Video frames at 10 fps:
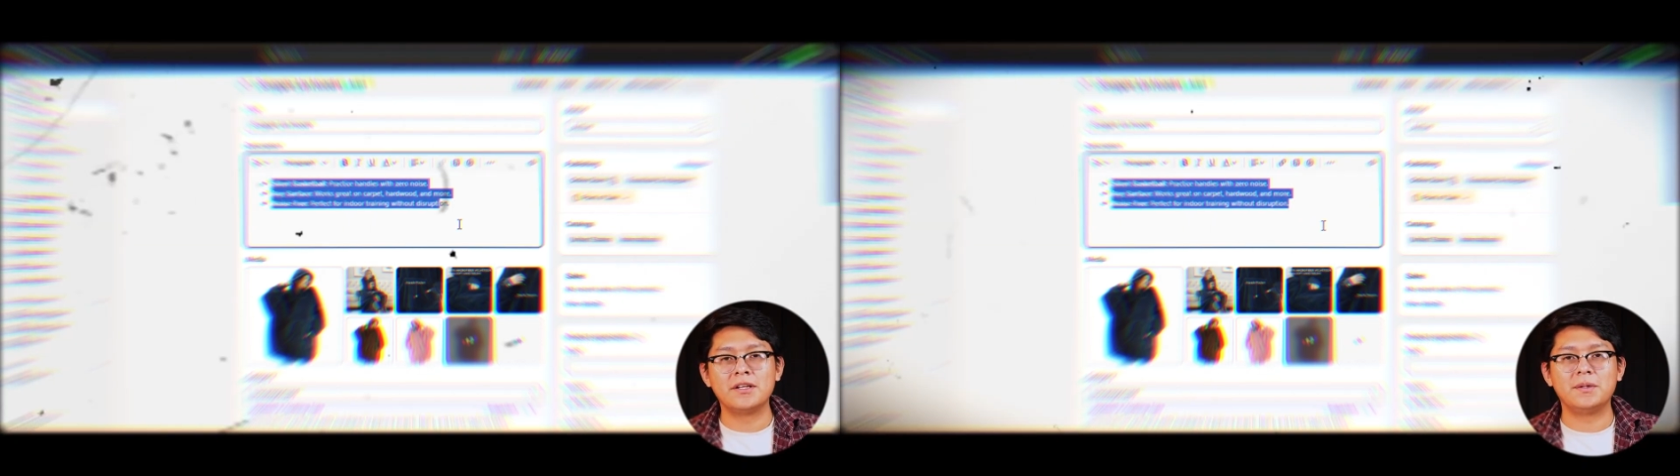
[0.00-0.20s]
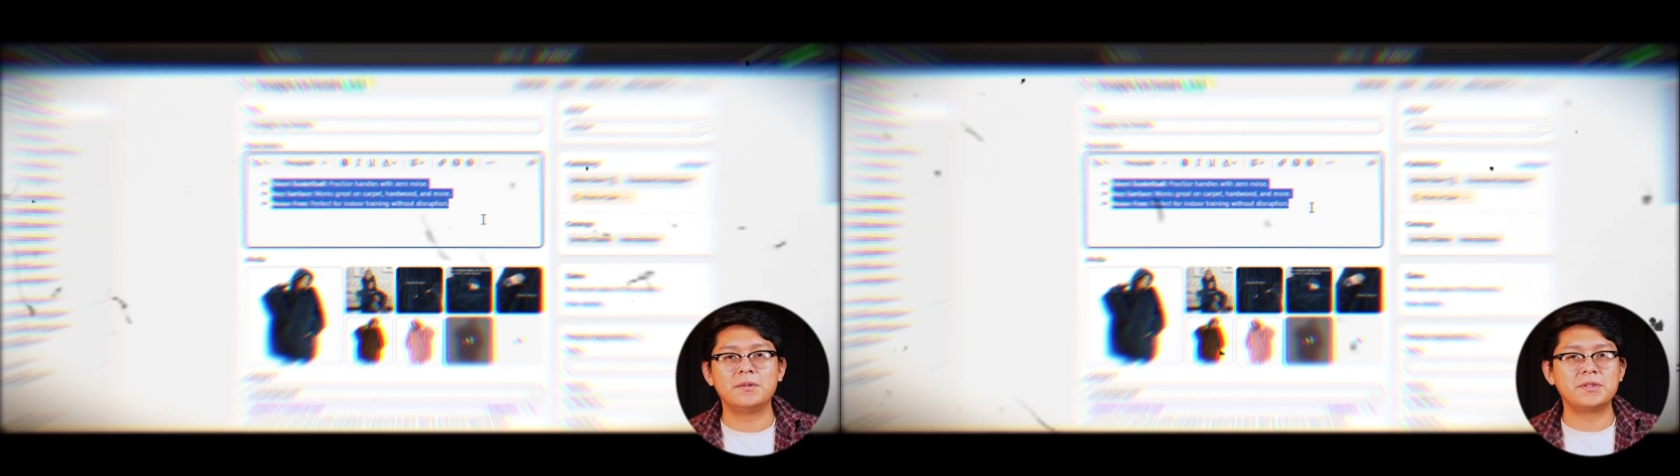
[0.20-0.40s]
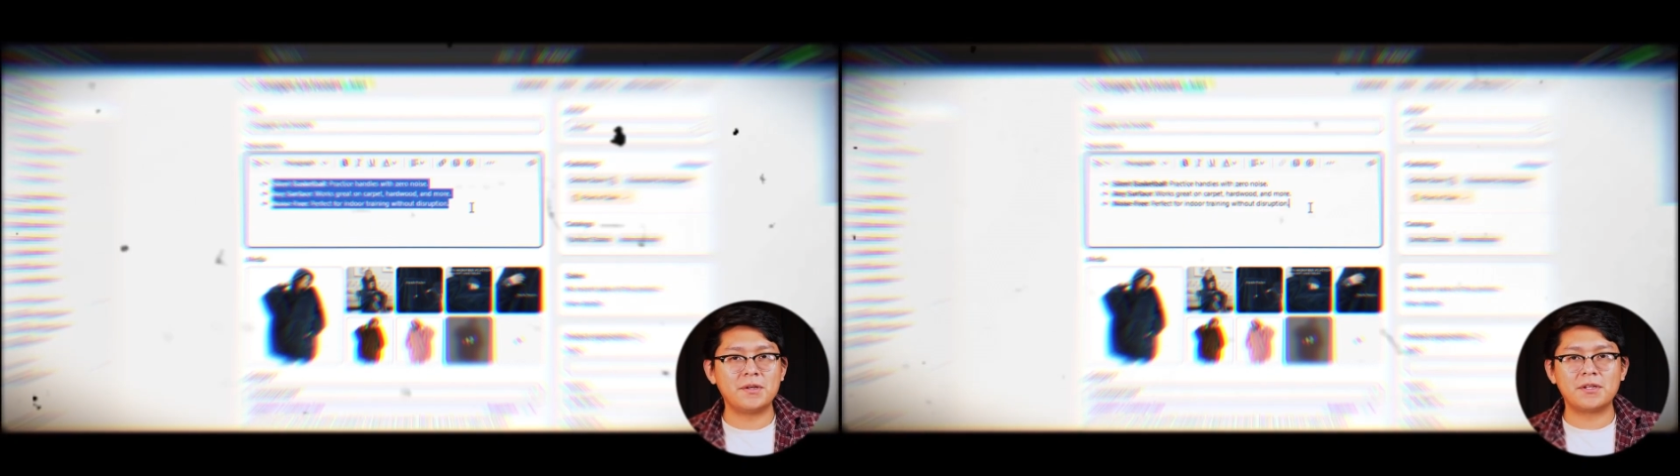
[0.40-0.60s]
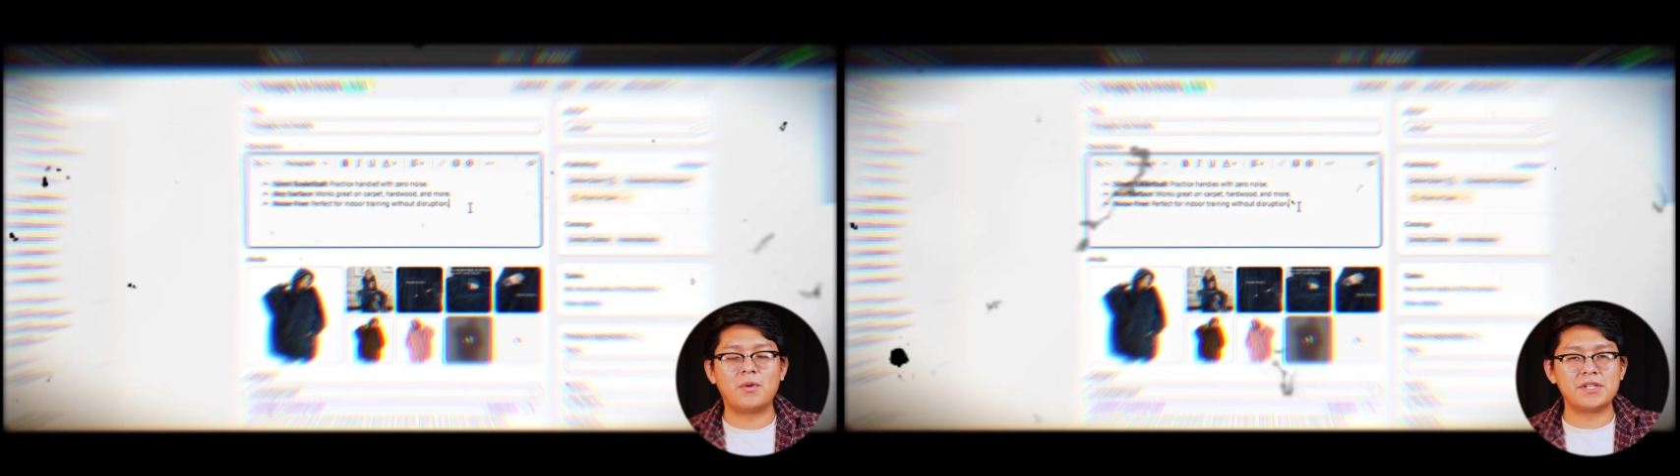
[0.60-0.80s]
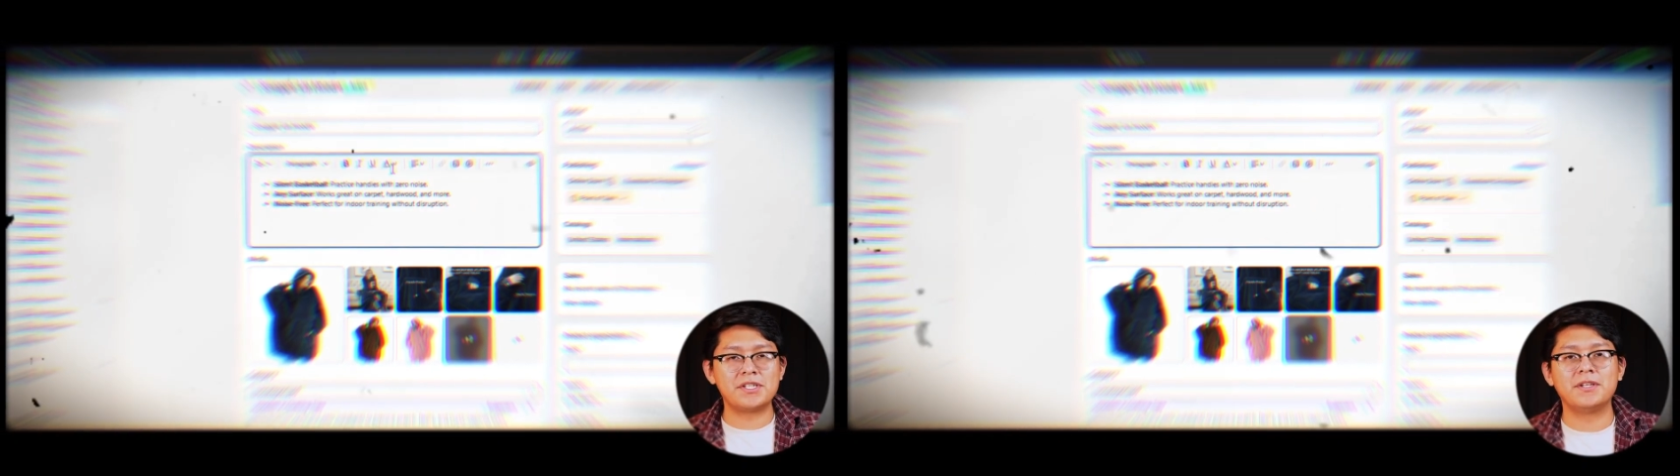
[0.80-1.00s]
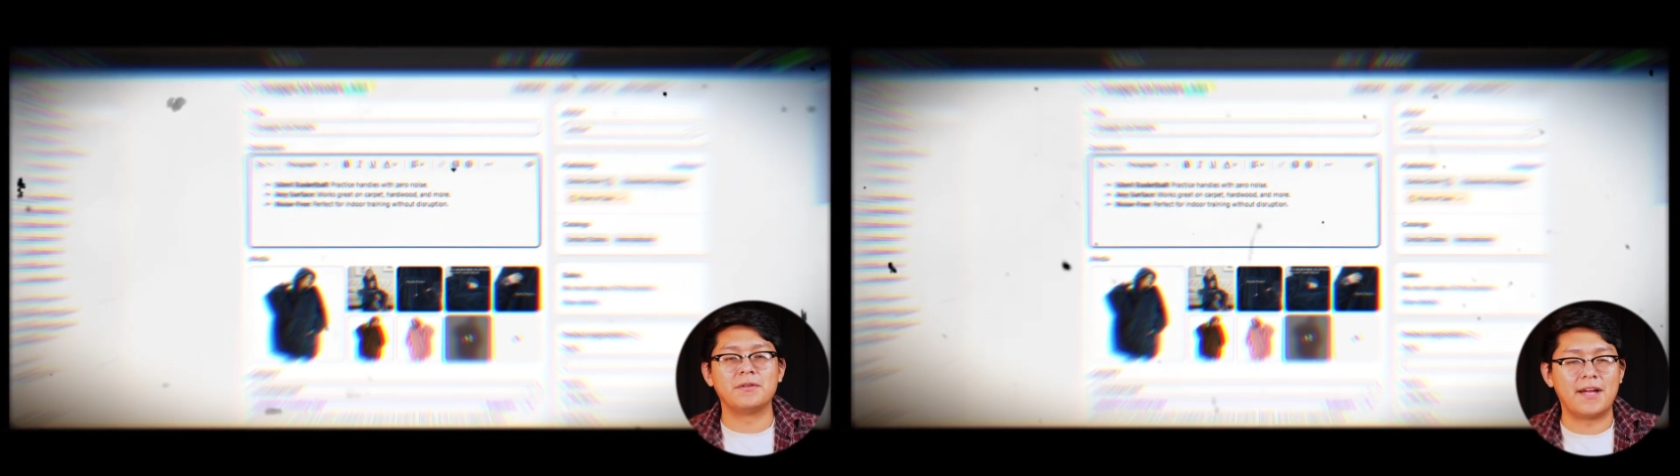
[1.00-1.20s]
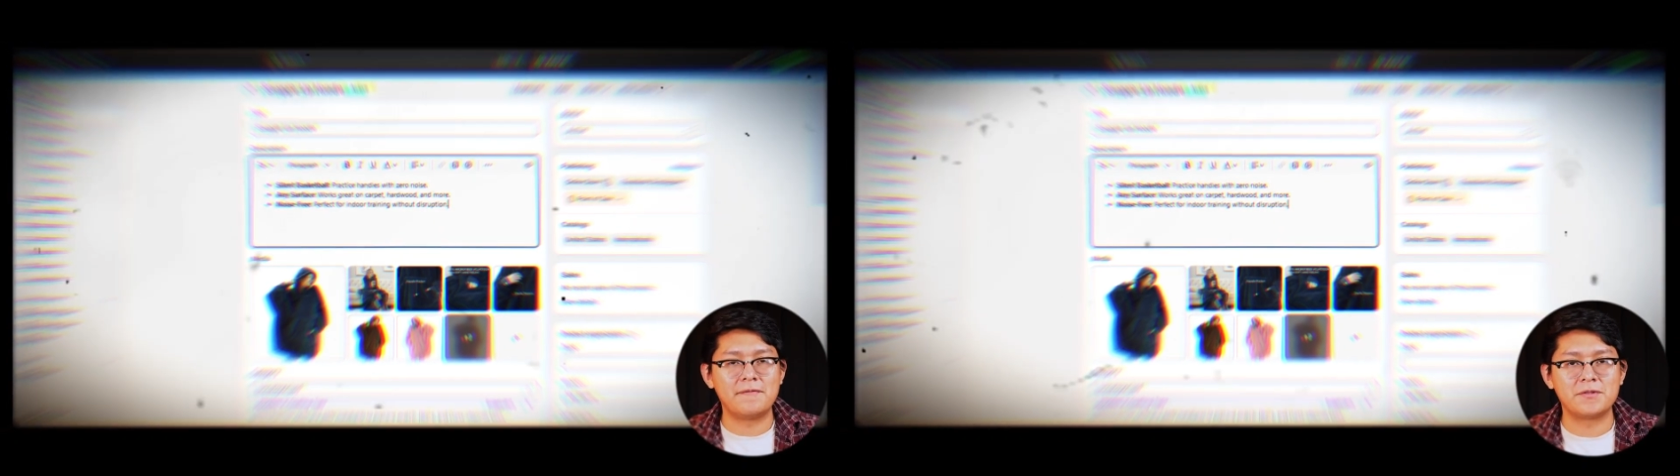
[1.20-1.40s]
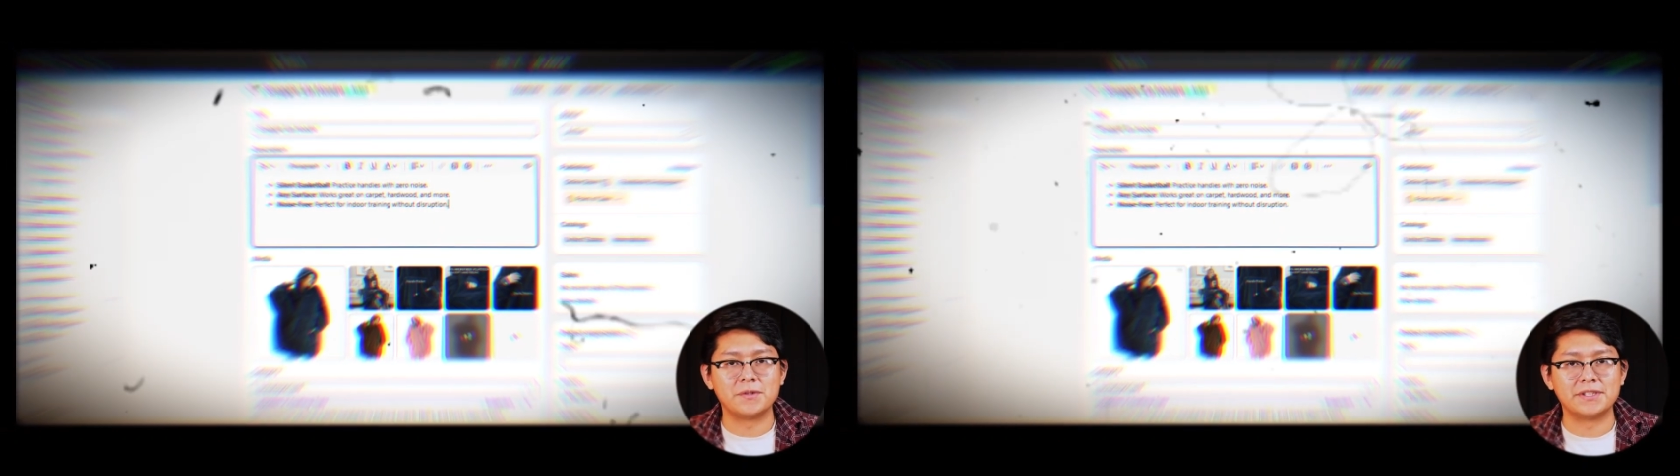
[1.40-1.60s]
you start questioning your life
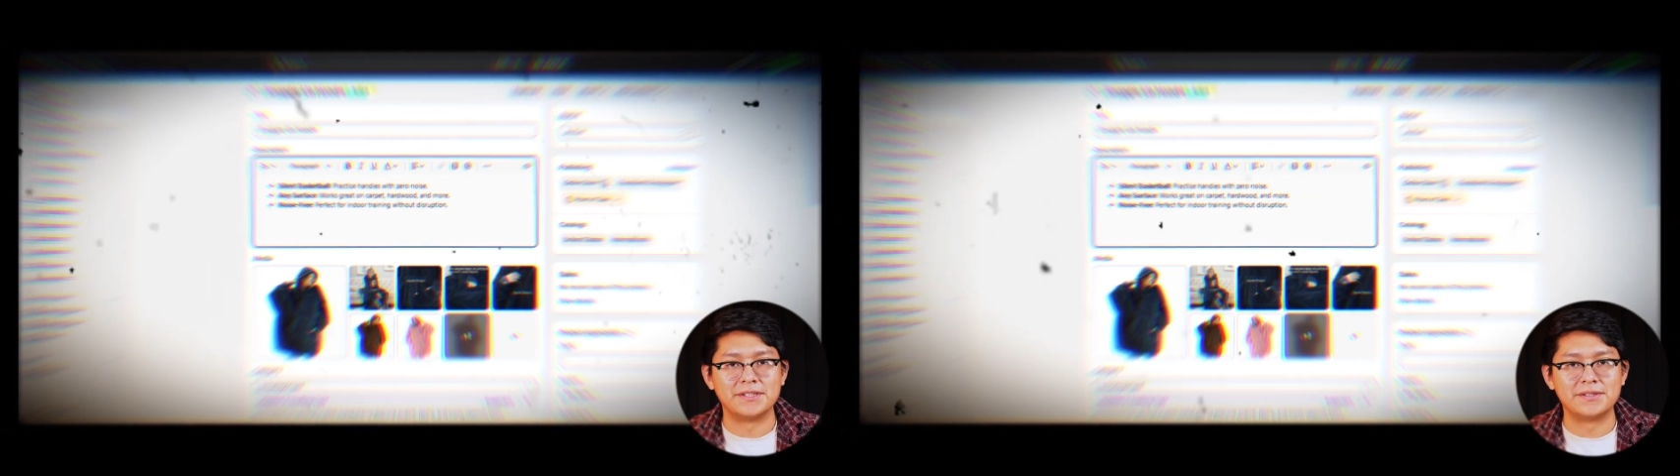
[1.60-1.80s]
choices.